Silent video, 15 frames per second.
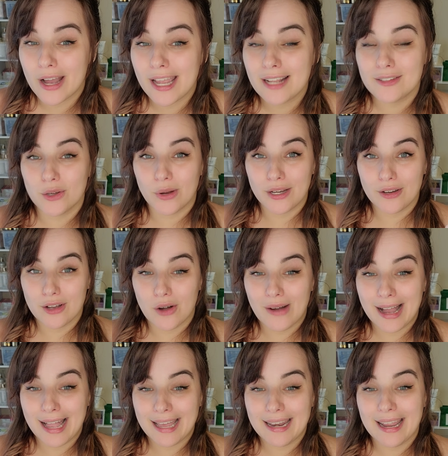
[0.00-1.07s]
It's going to go
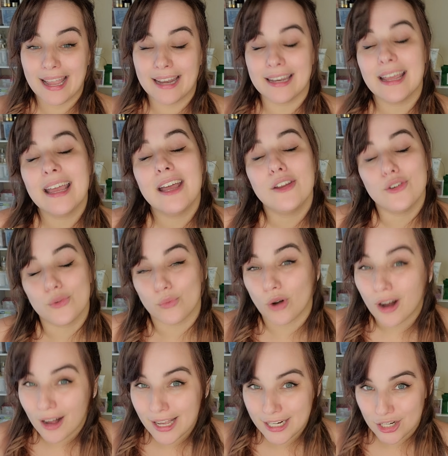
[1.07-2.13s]
ahead and
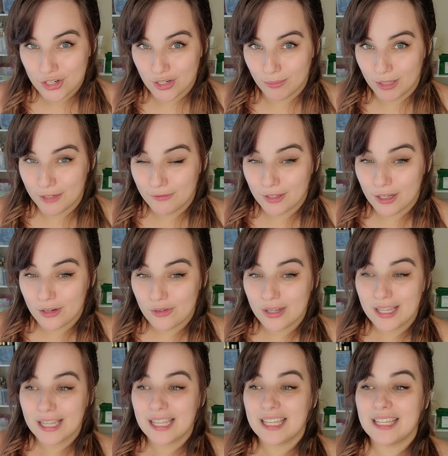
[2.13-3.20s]
draw additional blood flow
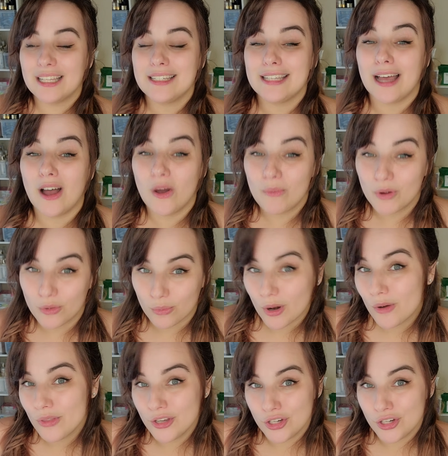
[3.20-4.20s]
to help grow the